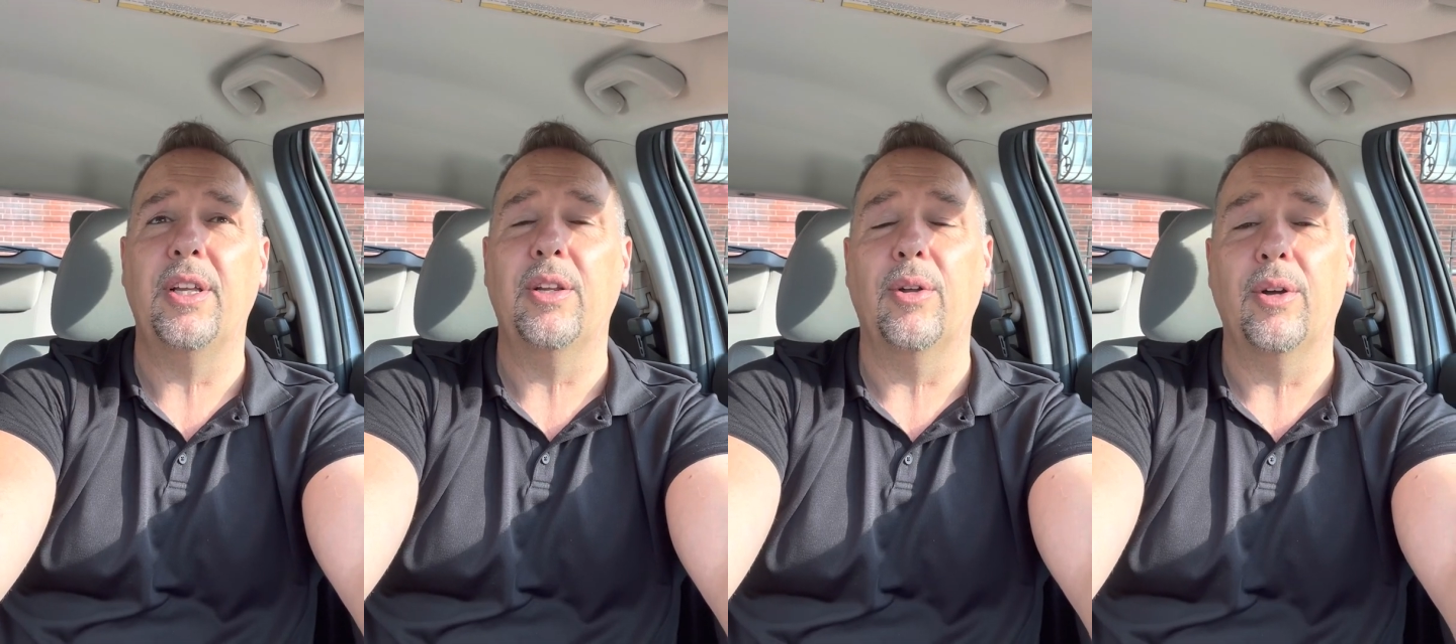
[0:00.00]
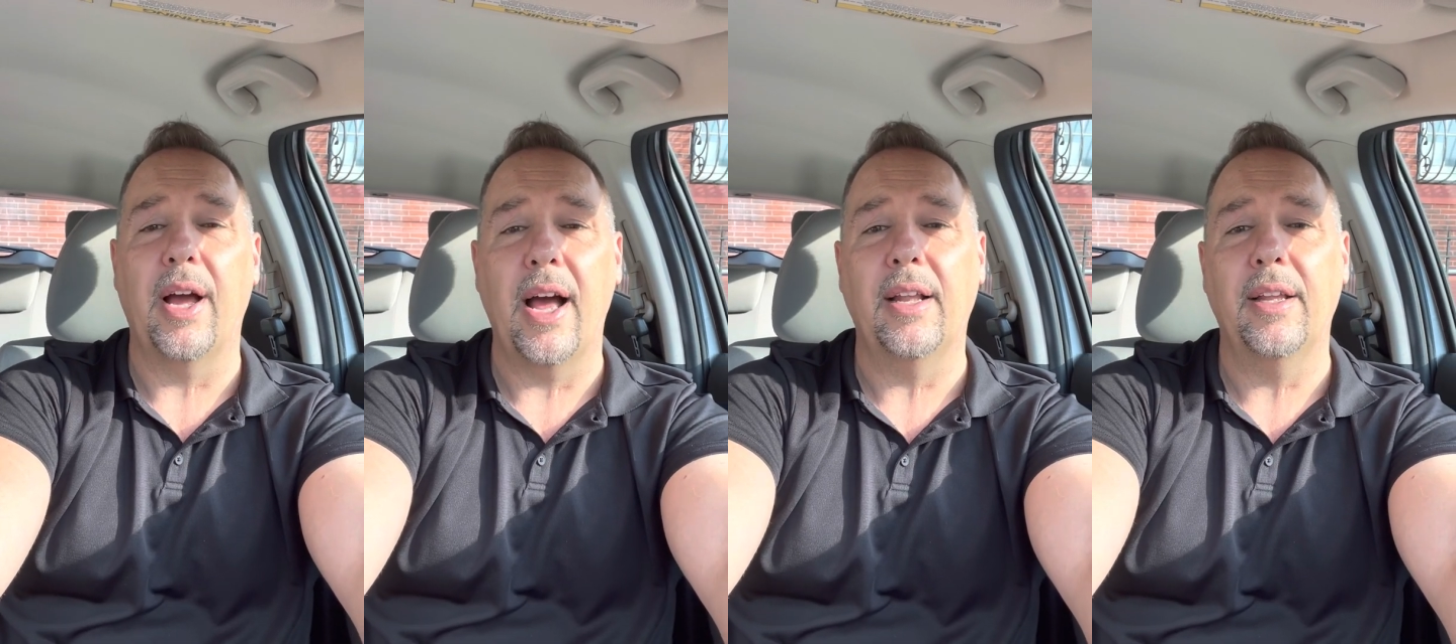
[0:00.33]
in
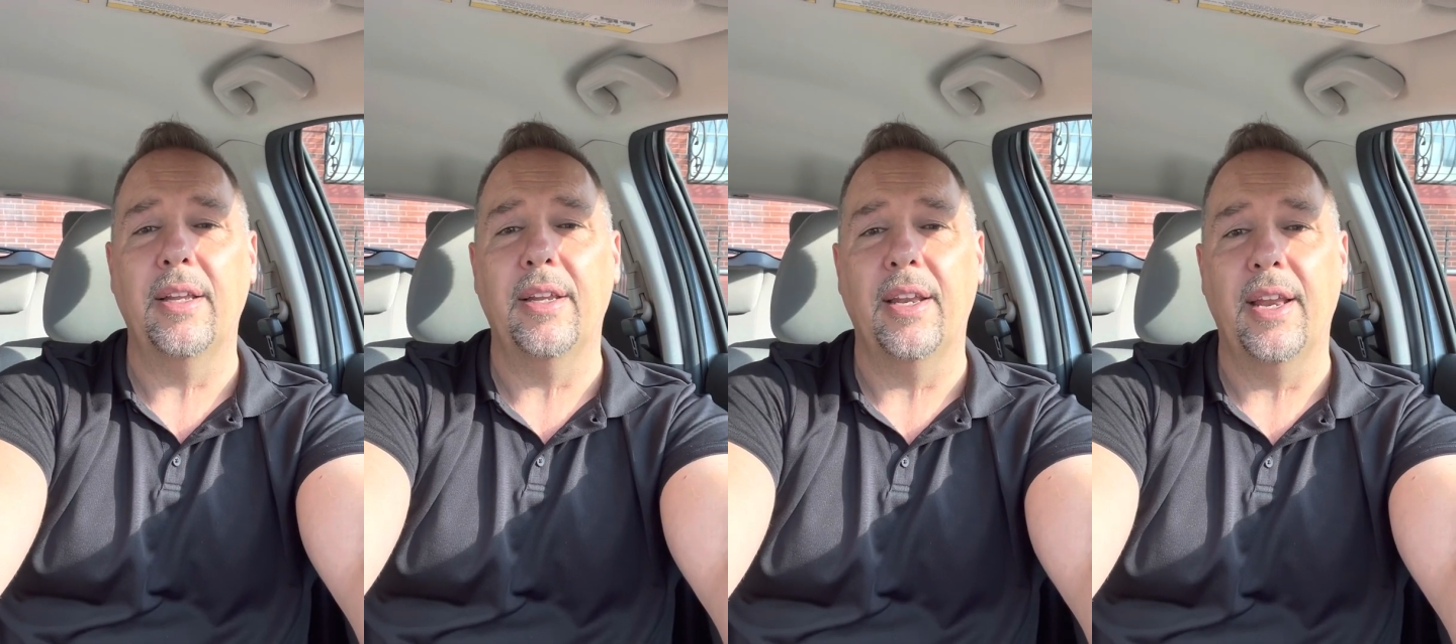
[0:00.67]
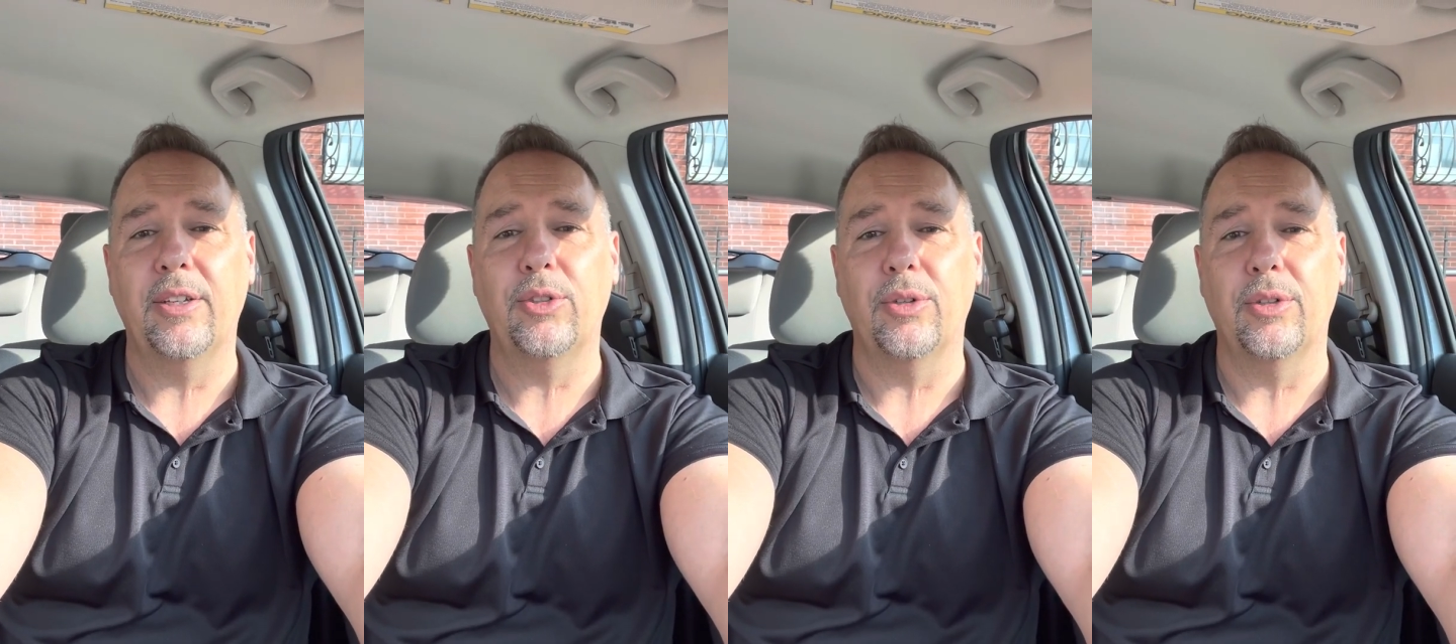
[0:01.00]
Long Island and
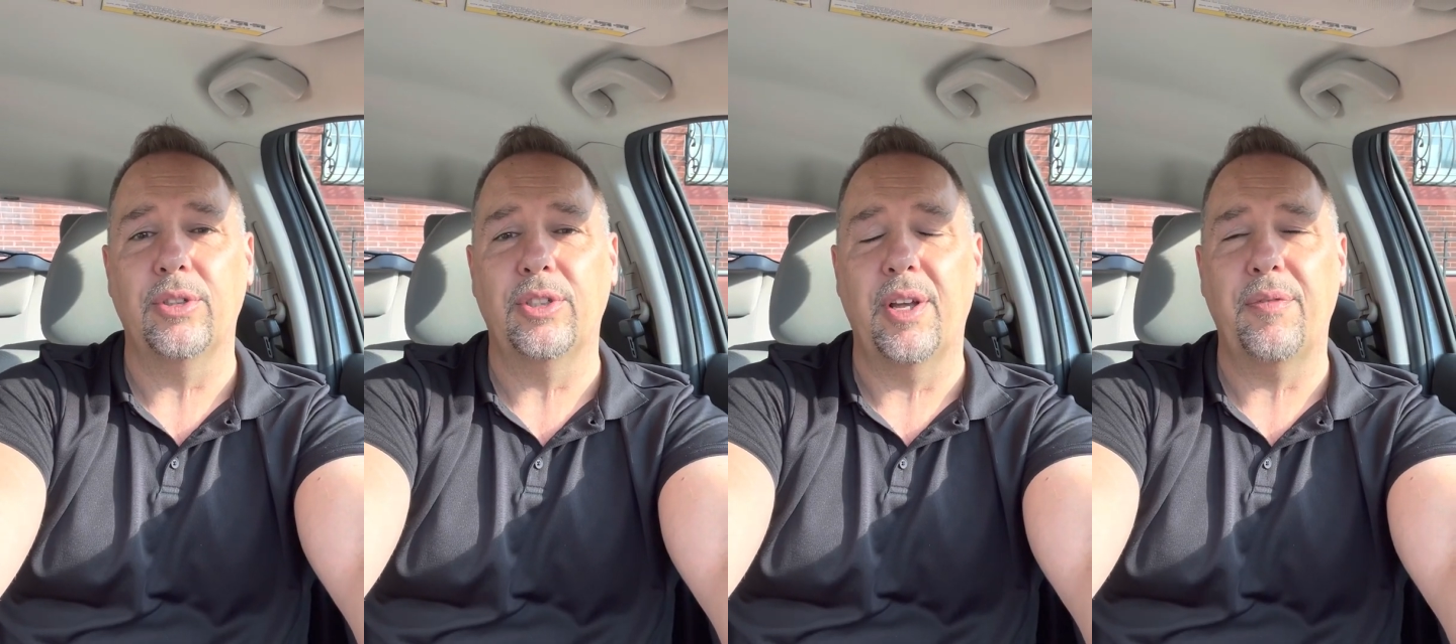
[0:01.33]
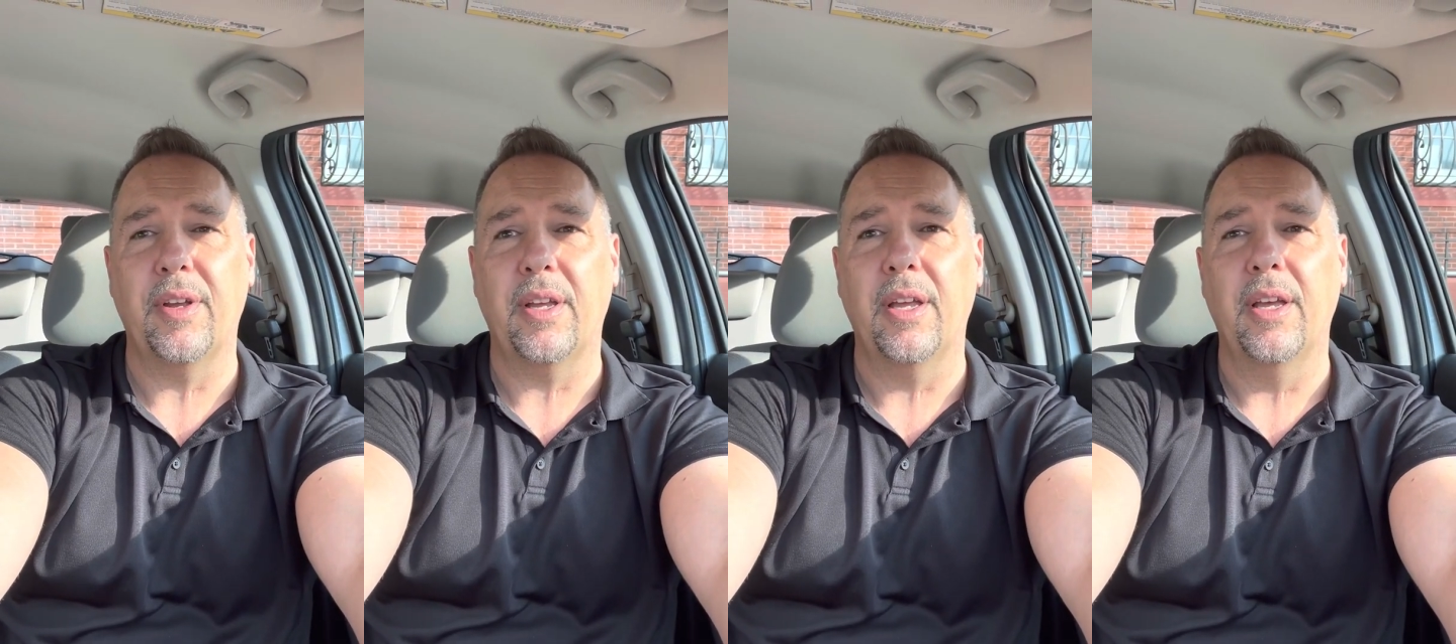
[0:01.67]
Nassau or
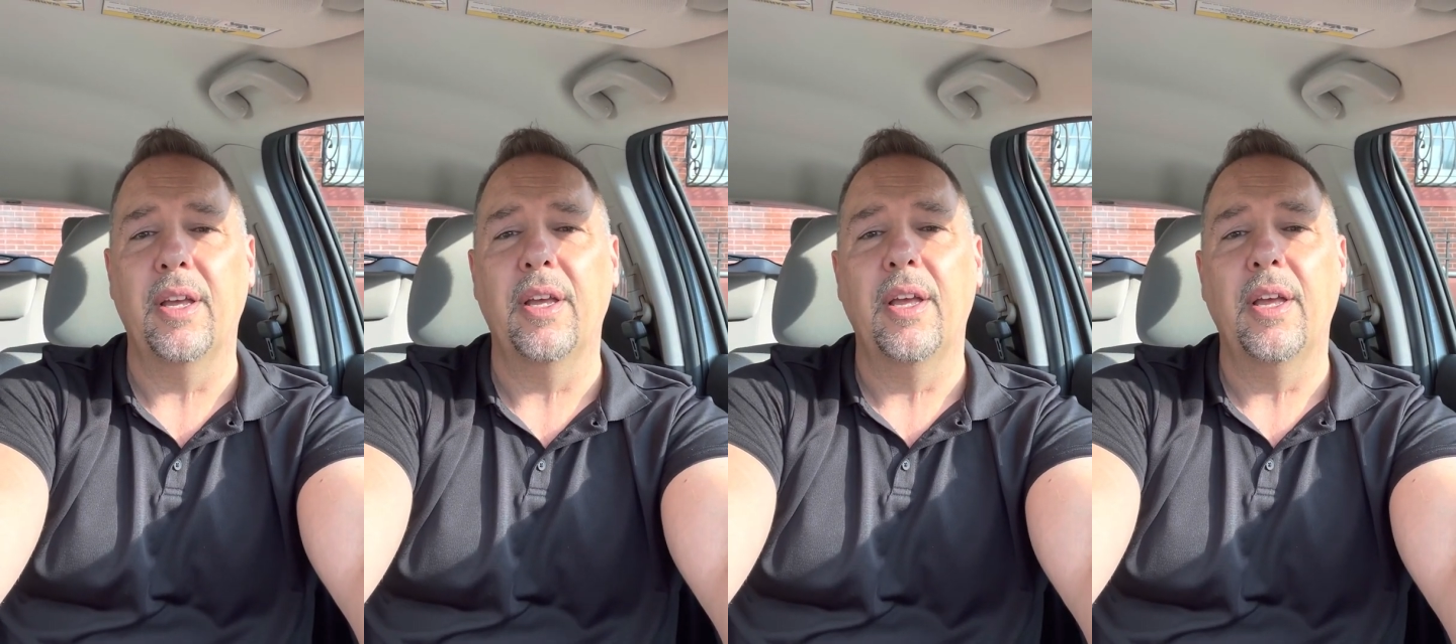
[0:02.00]
Suffolk,